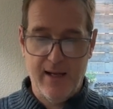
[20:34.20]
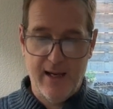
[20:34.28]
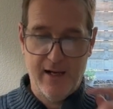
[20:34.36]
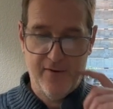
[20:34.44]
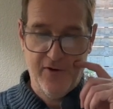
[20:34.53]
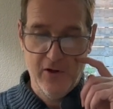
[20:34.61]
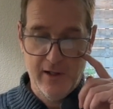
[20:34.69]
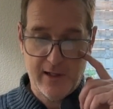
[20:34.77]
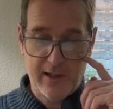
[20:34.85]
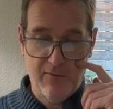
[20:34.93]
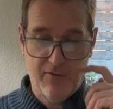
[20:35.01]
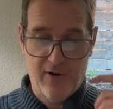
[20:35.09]
And if you're
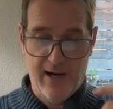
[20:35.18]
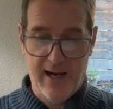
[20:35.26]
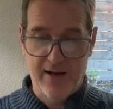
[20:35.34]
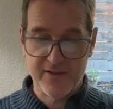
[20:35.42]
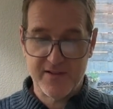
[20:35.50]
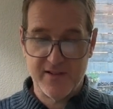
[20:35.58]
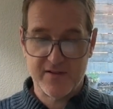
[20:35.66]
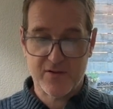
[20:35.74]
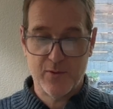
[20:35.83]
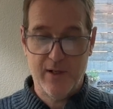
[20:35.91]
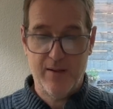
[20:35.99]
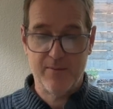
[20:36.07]
looking for a house that
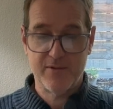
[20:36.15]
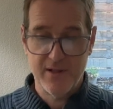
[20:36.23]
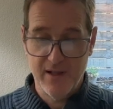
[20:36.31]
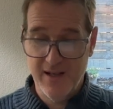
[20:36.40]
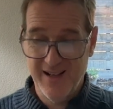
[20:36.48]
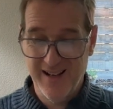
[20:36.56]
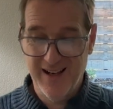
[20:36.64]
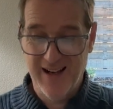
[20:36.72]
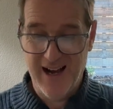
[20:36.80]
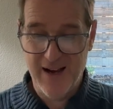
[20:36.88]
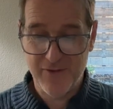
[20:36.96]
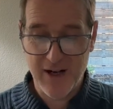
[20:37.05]
screams,
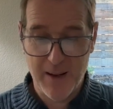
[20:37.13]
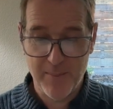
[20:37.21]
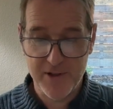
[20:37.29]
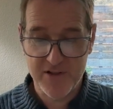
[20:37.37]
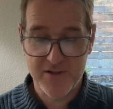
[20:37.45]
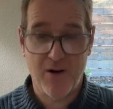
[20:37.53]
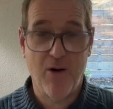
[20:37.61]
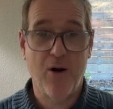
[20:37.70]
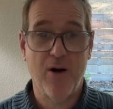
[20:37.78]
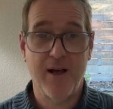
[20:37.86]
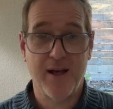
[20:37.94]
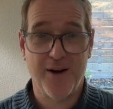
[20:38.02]
I've got
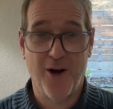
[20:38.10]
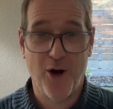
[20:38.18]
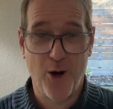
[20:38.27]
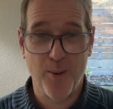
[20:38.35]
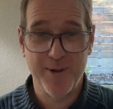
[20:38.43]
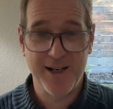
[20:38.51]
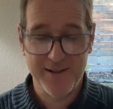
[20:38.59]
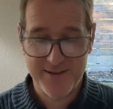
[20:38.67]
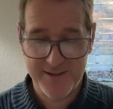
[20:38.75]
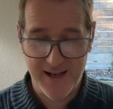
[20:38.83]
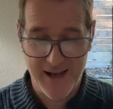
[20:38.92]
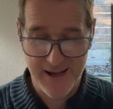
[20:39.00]
bizarre and
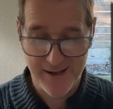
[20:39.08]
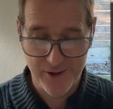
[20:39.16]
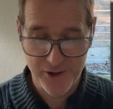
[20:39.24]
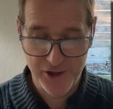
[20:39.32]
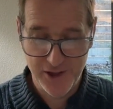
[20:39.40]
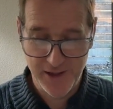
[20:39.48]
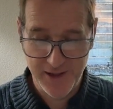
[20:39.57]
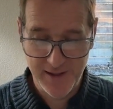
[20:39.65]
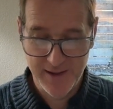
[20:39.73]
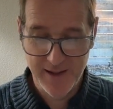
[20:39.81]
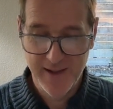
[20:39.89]
ominous energy,